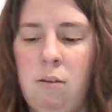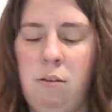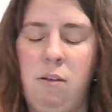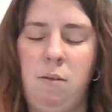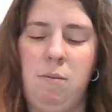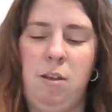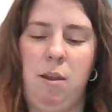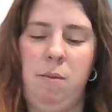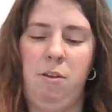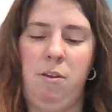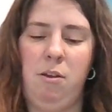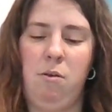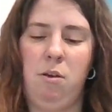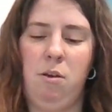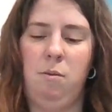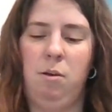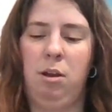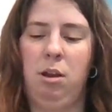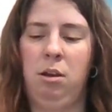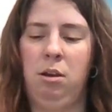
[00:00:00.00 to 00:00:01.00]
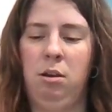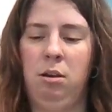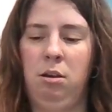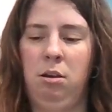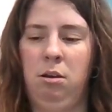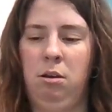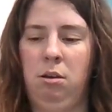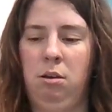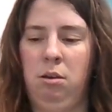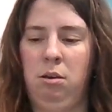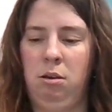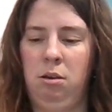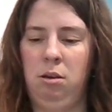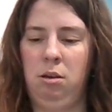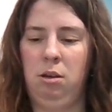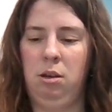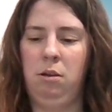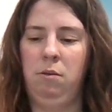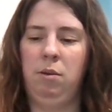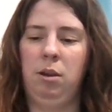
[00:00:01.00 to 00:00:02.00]
sometimes, oh, come on,
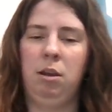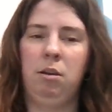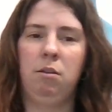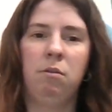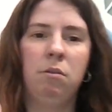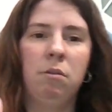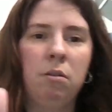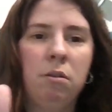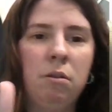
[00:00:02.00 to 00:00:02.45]
there we go.